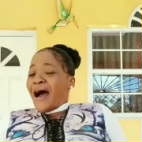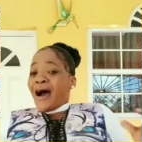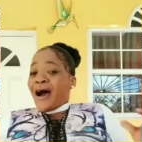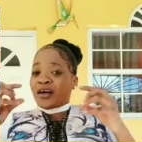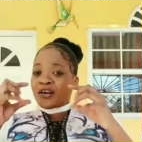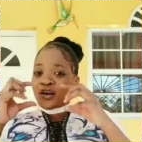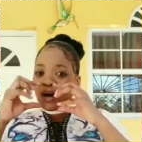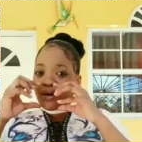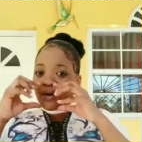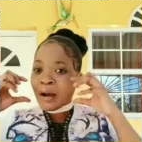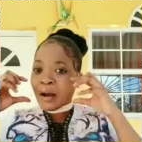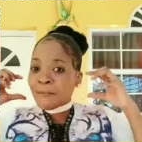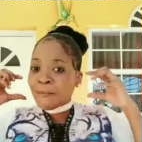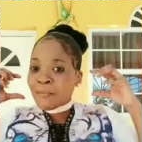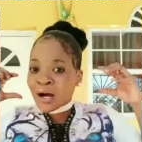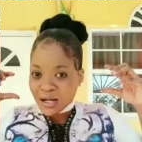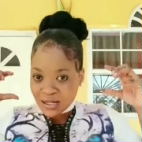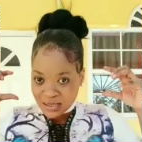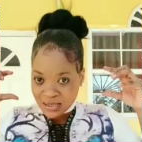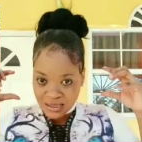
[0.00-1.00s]
I had on my
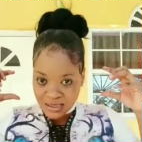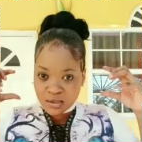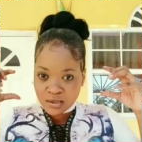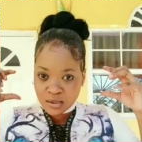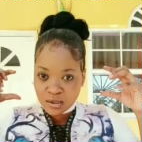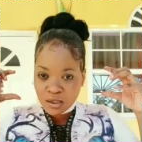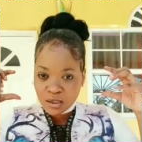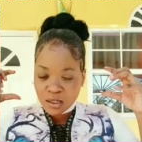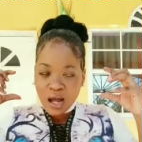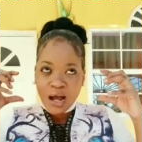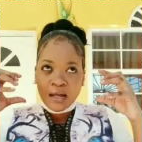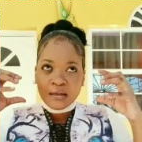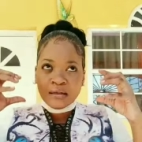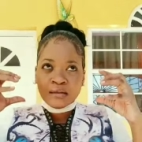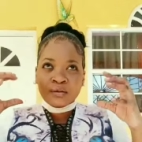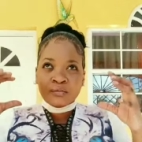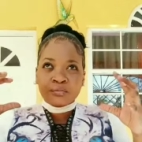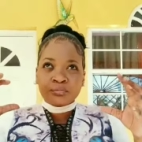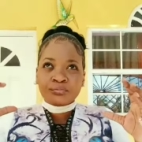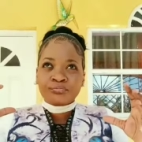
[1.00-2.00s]
mask
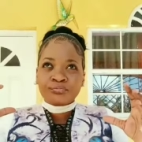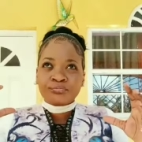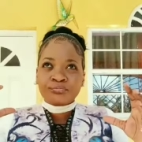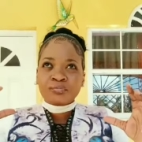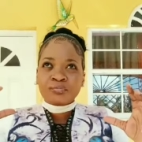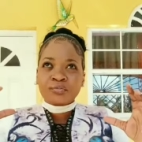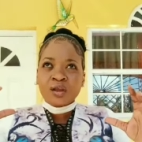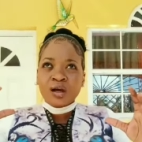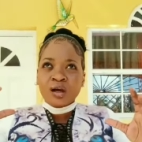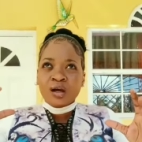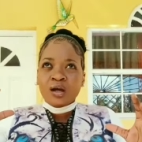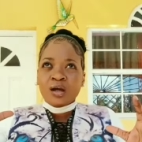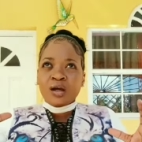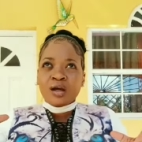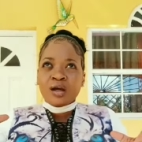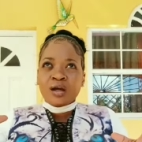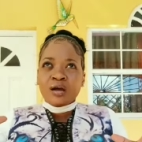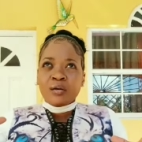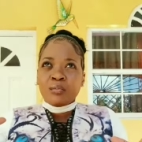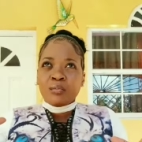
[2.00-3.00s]
and
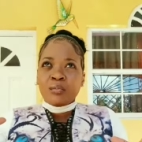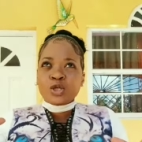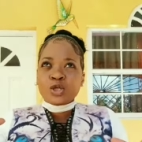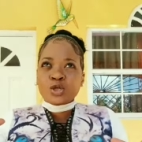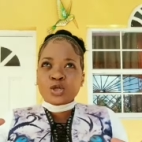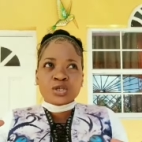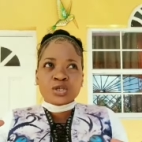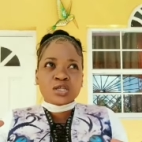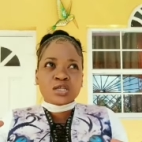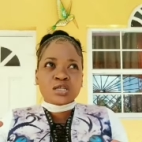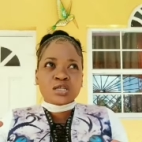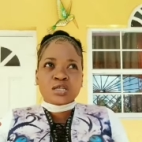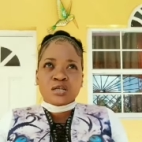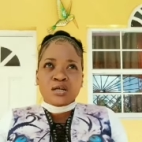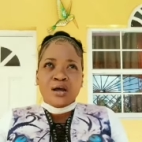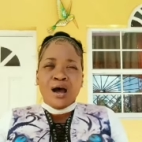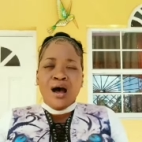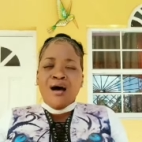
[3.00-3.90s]
me just